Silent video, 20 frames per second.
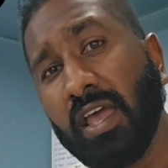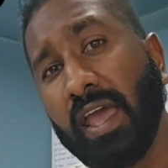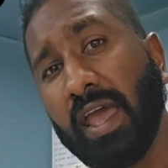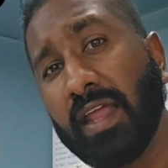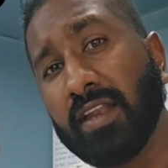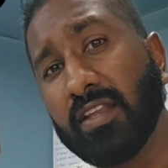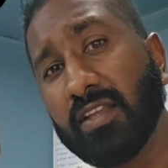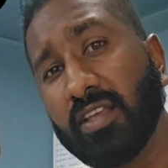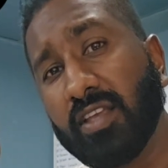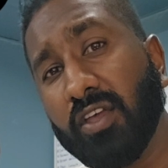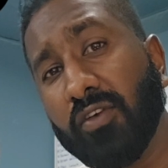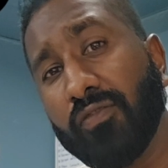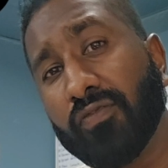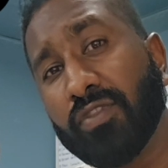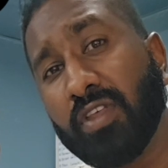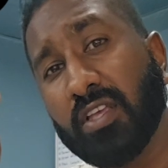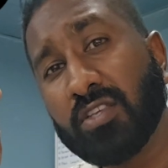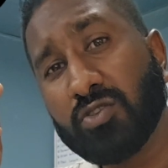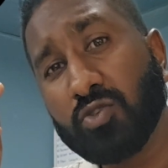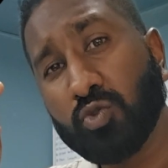and if
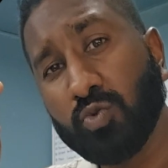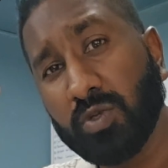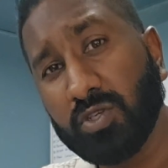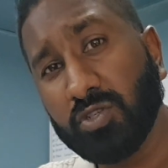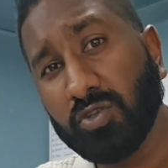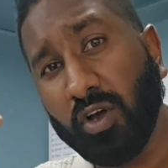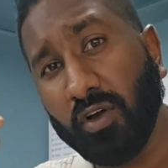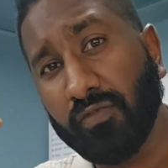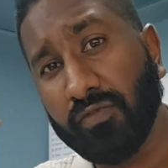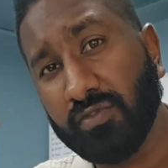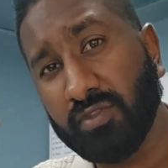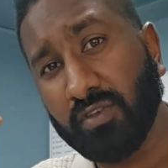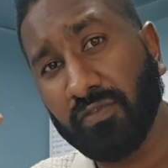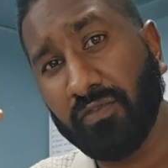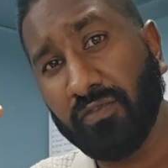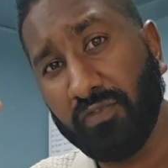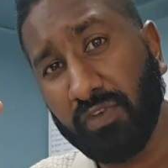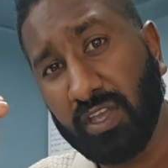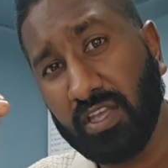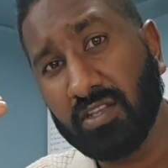they switched off the
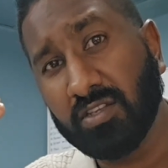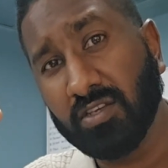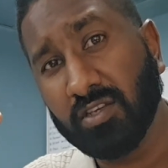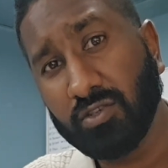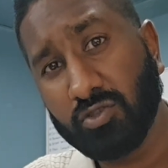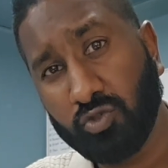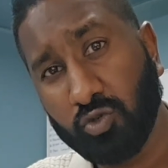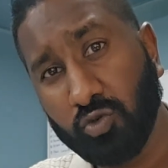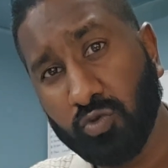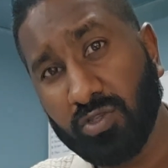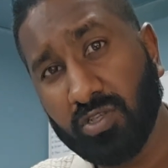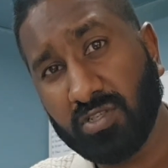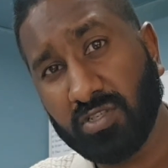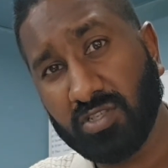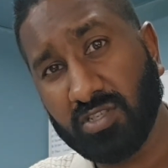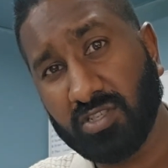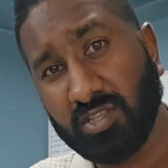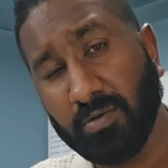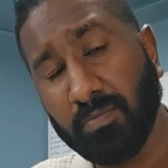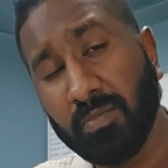feed to the
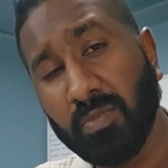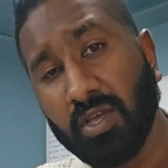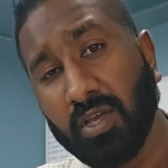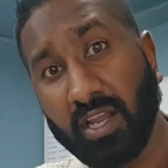system,